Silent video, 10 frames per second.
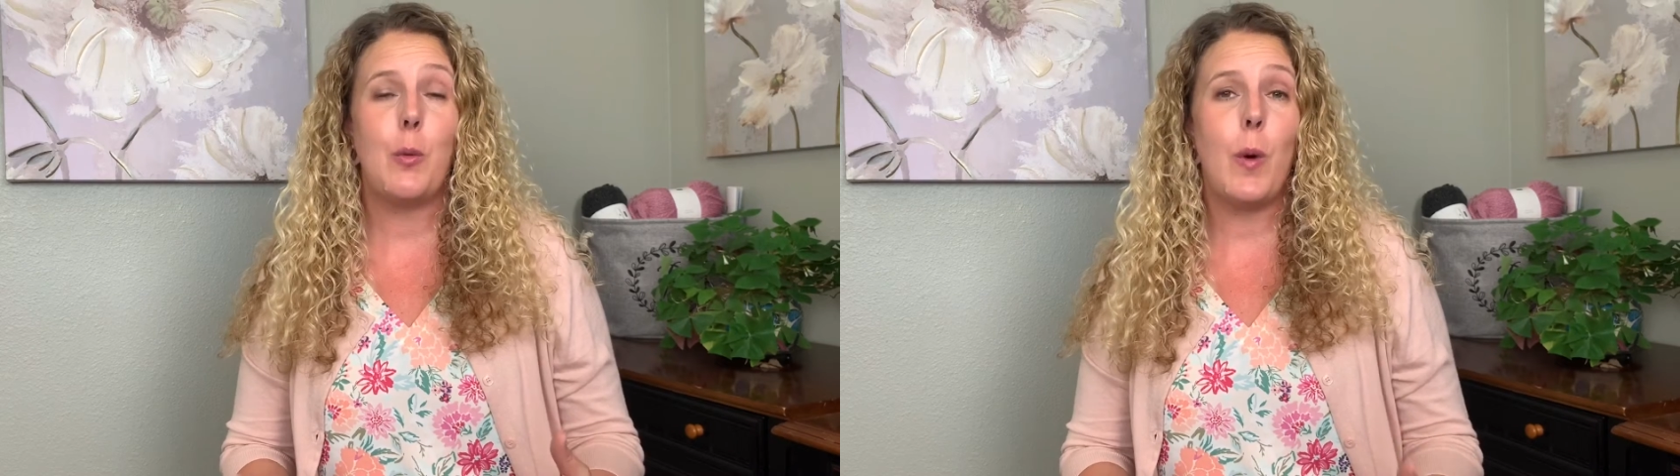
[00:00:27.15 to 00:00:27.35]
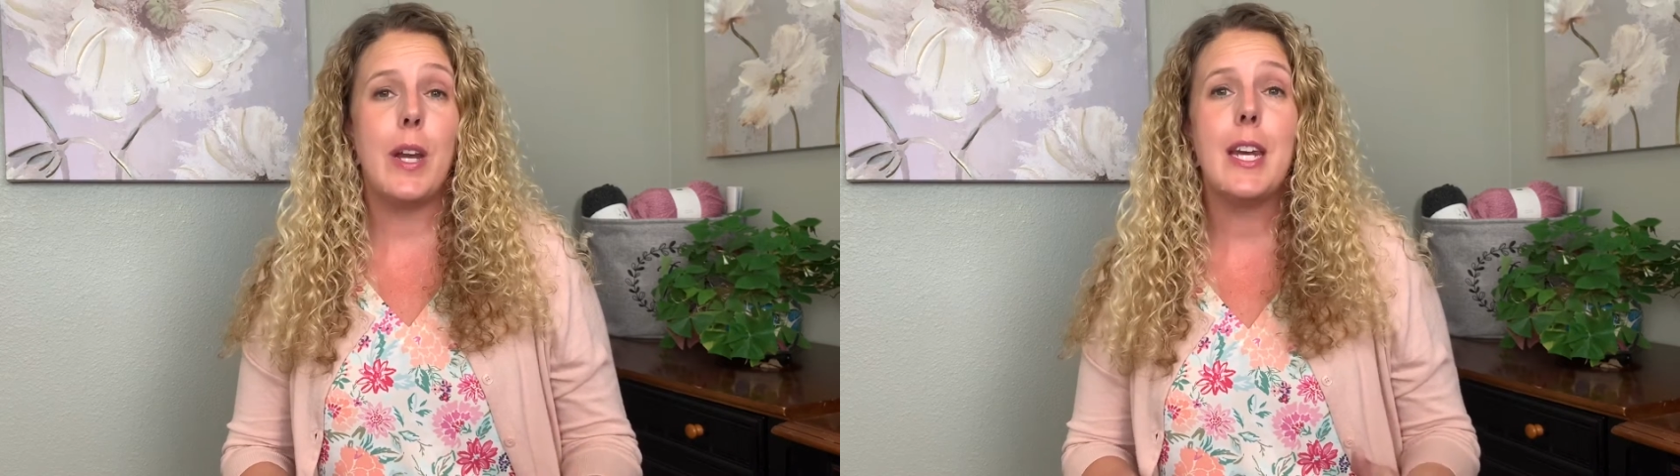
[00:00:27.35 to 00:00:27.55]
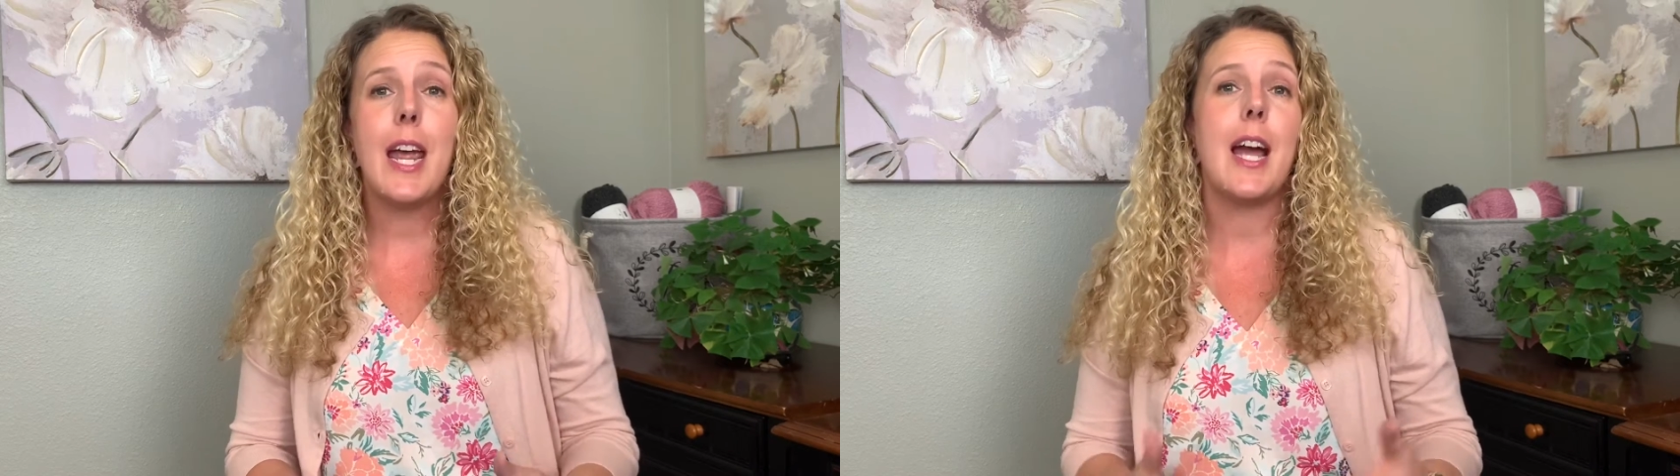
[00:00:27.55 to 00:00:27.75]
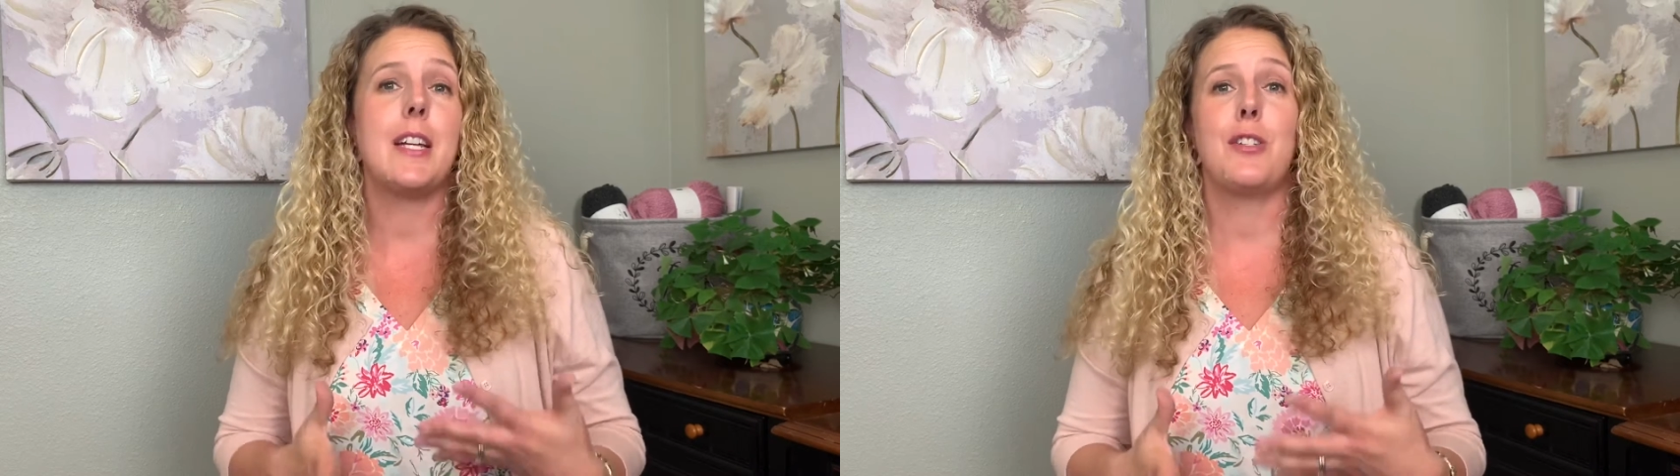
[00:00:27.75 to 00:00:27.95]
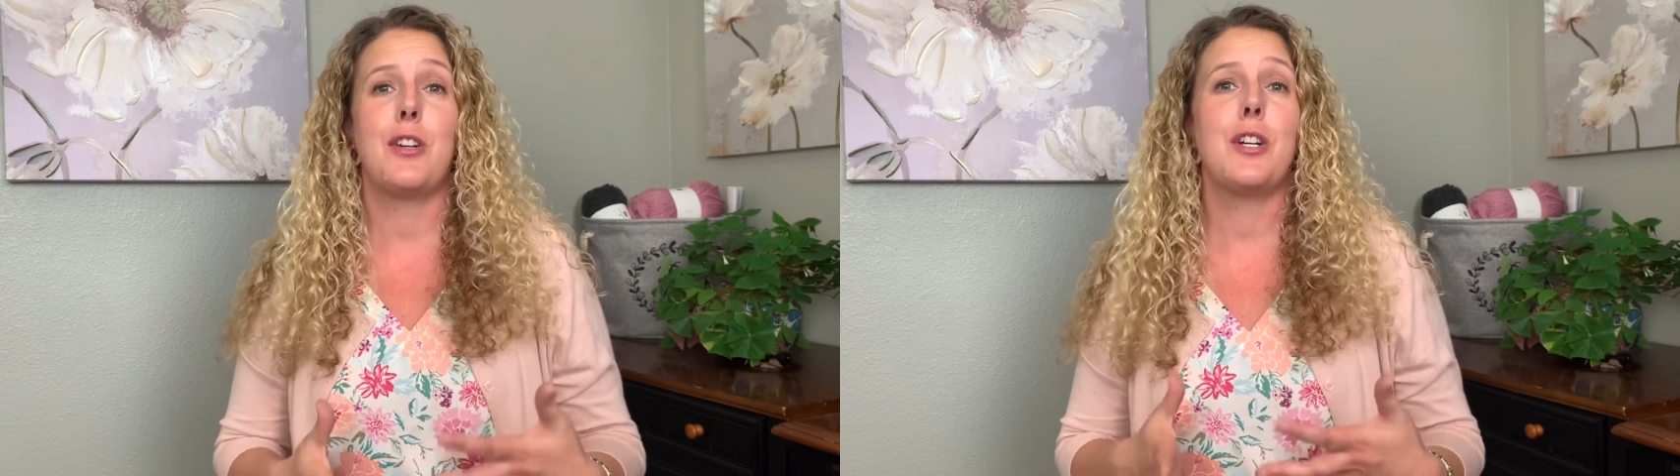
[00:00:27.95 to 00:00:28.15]
one day I
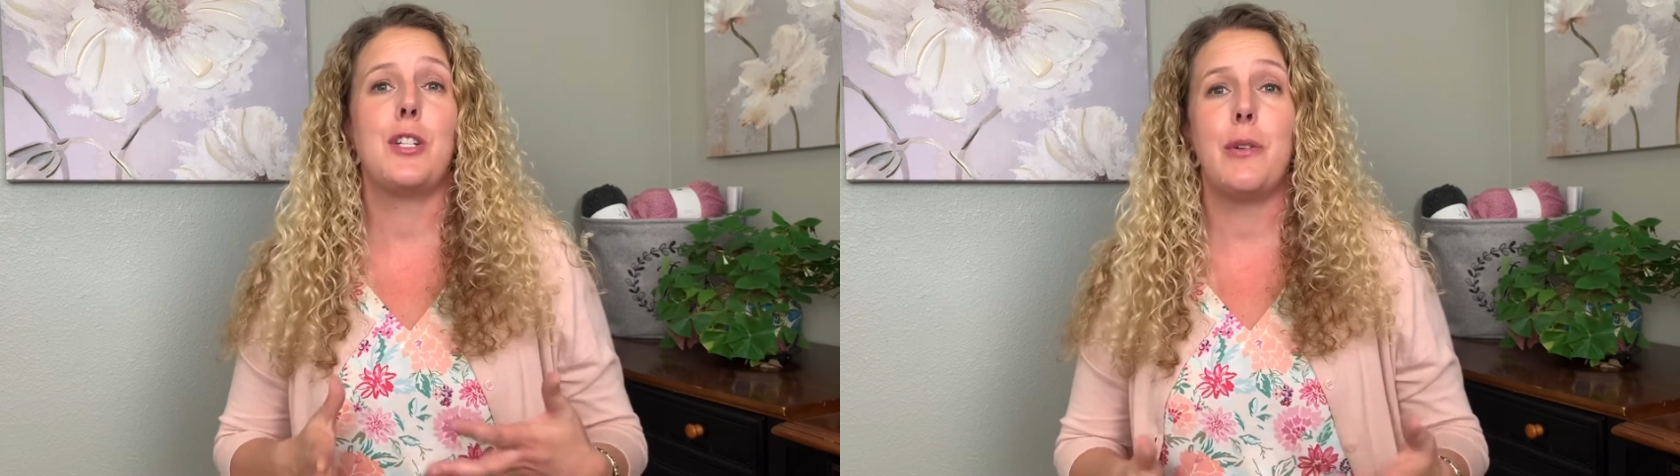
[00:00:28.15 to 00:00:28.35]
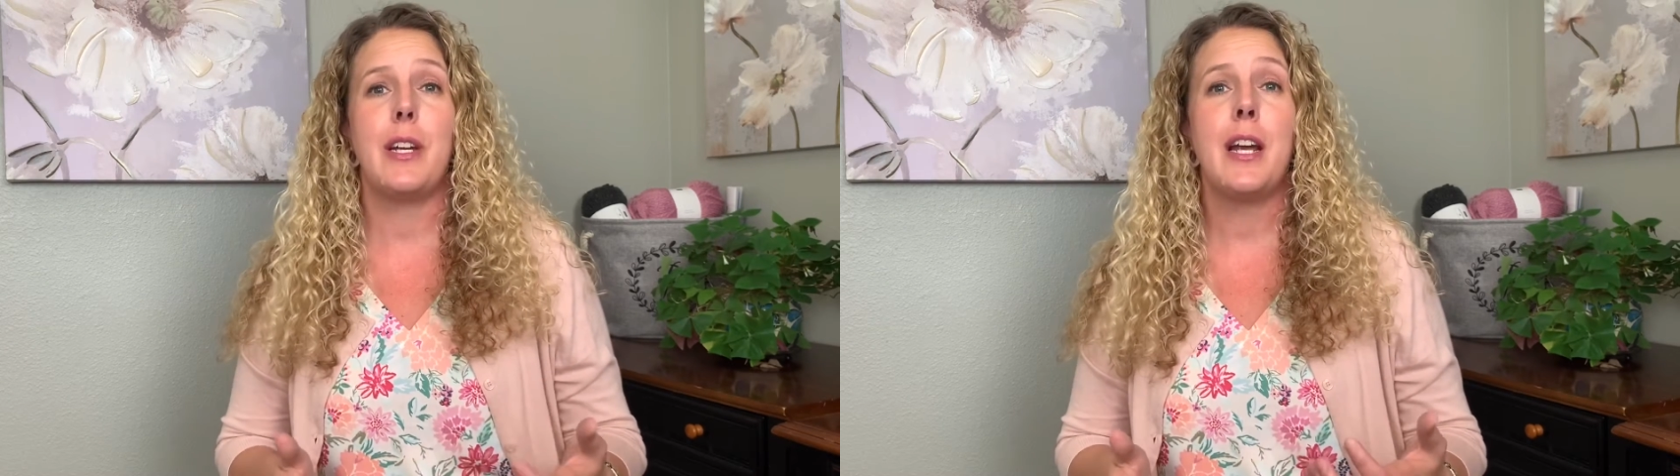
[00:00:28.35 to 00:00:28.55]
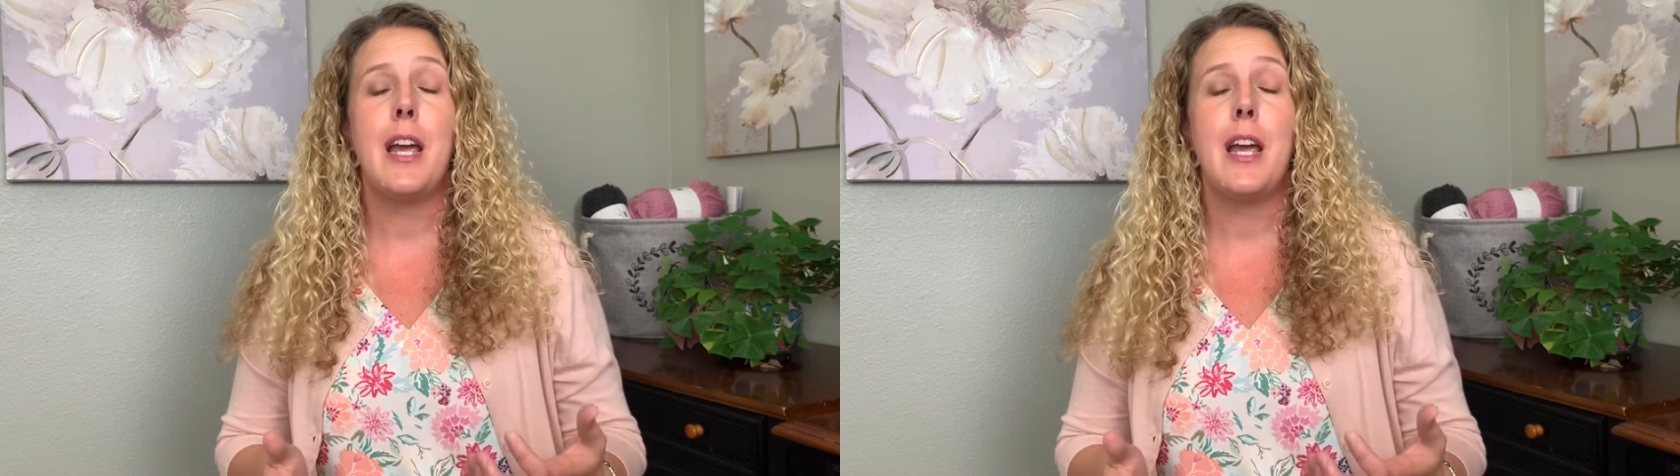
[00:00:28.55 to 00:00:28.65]
started doing